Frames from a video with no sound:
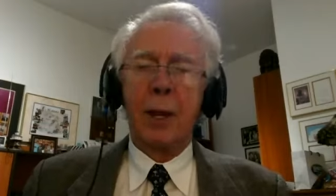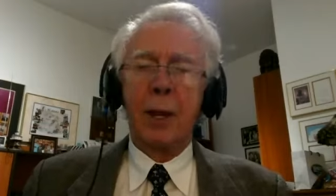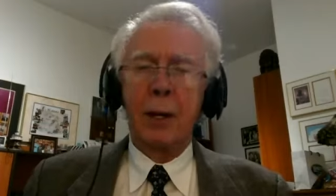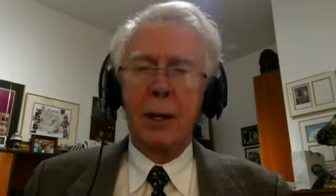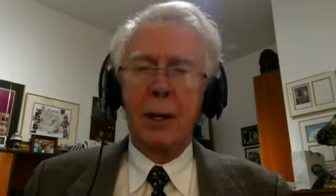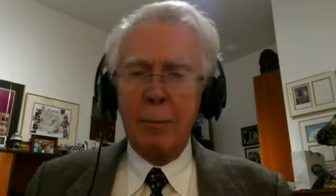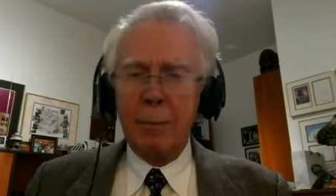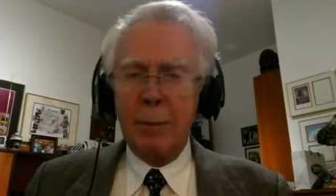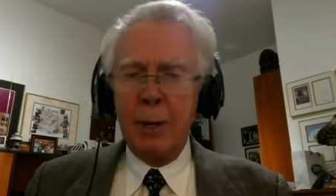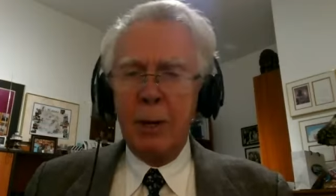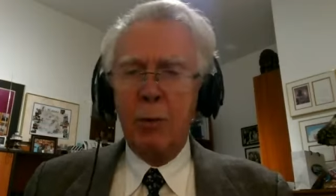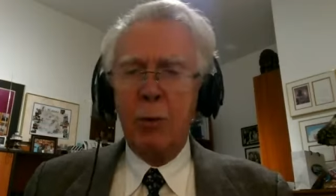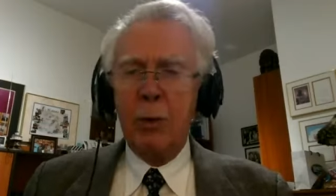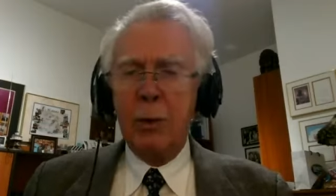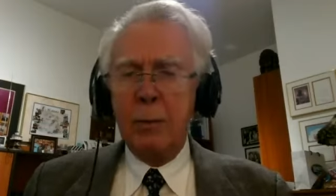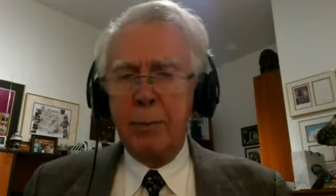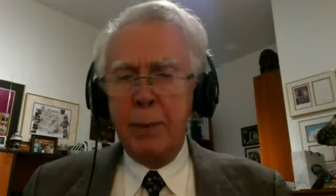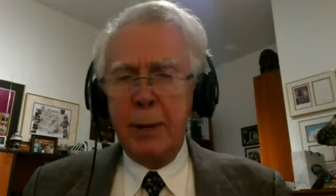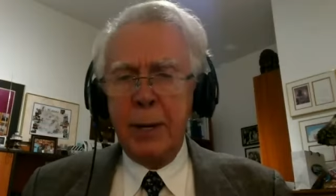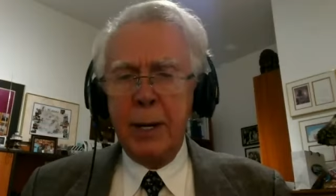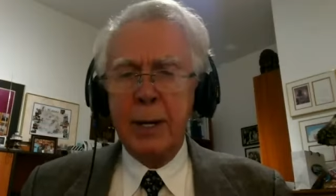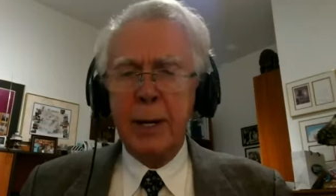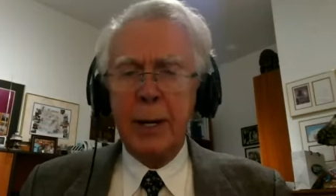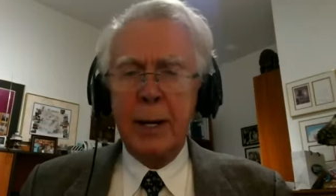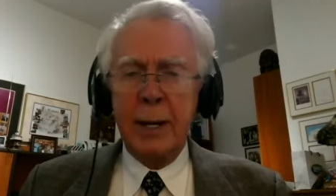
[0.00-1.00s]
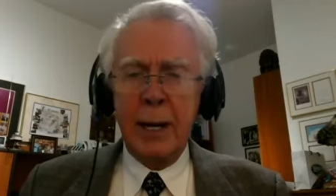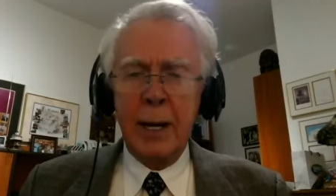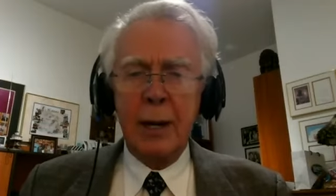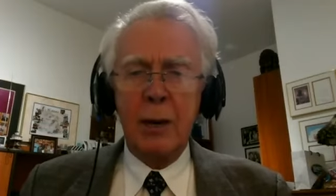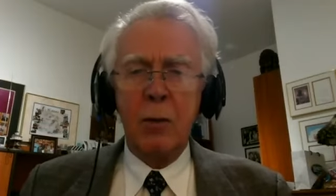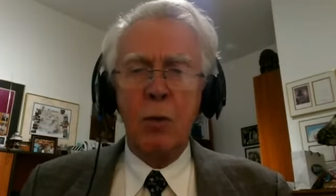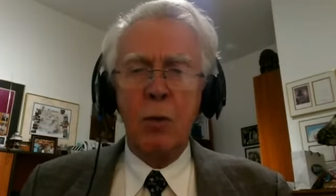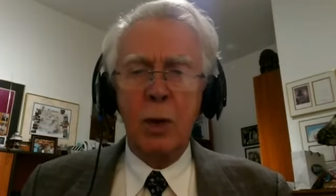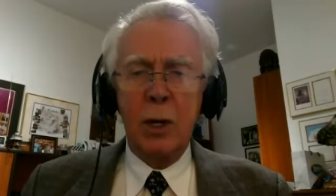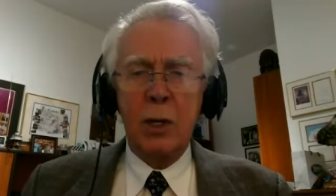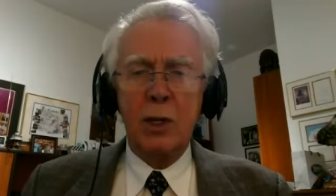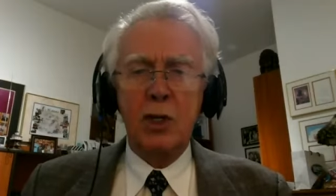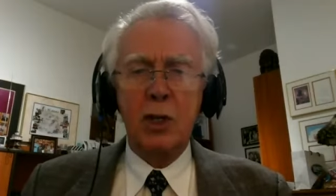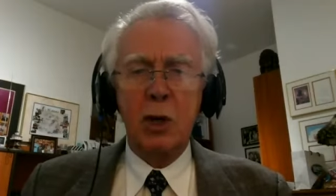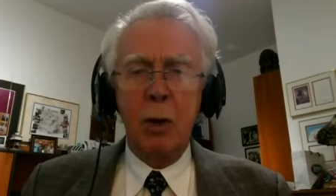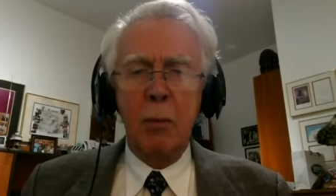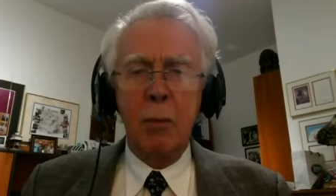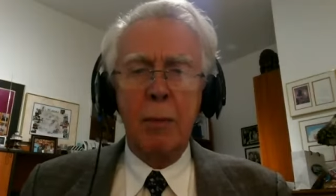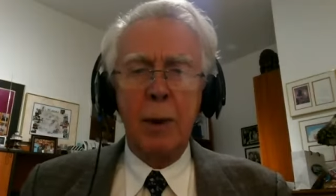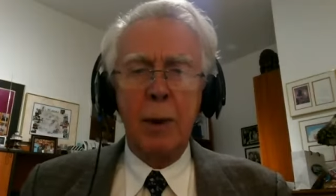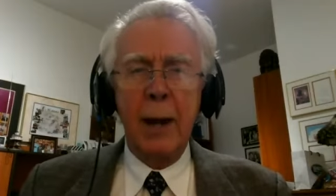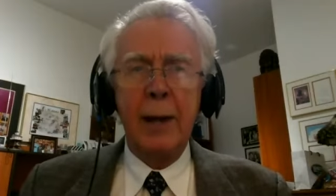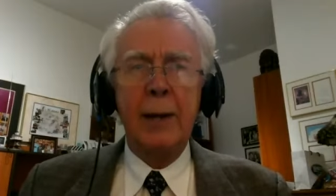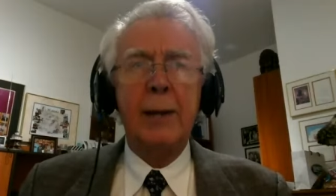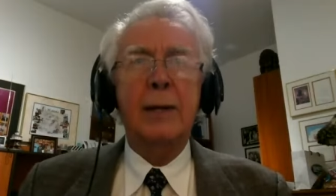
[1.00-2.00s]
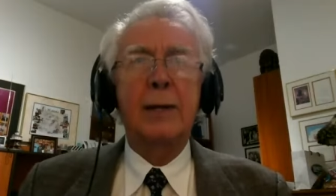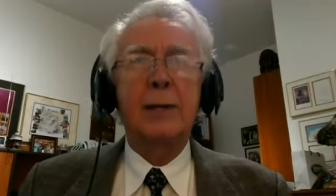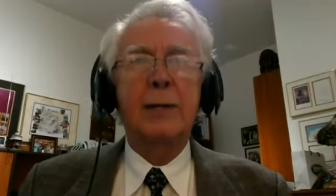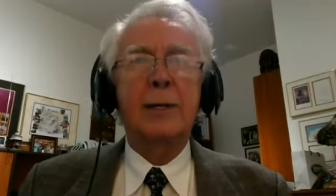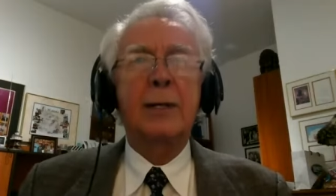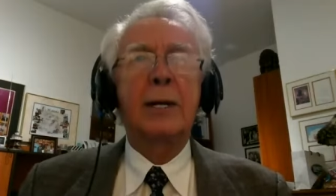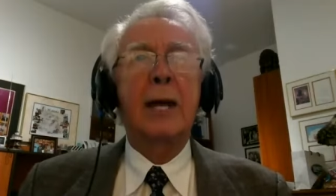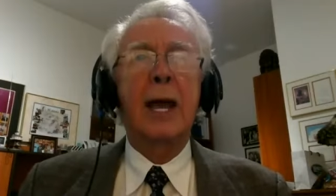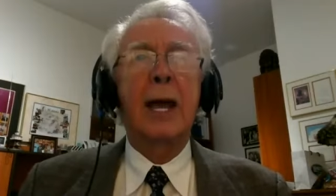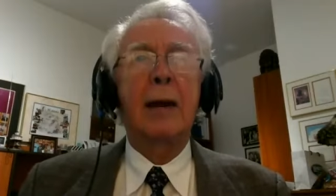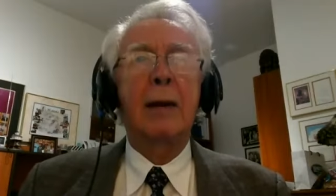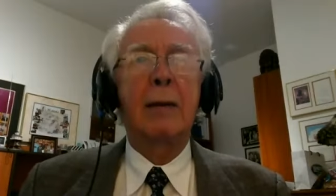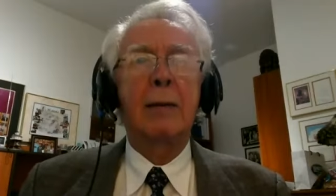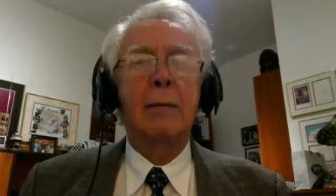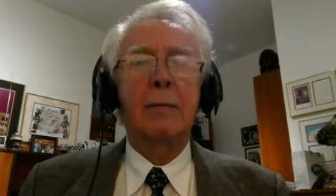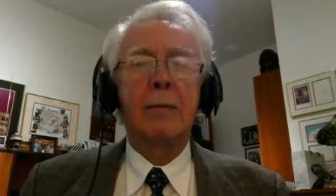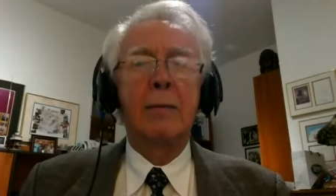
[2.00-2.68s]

Let me repeat again what Joe Biden said.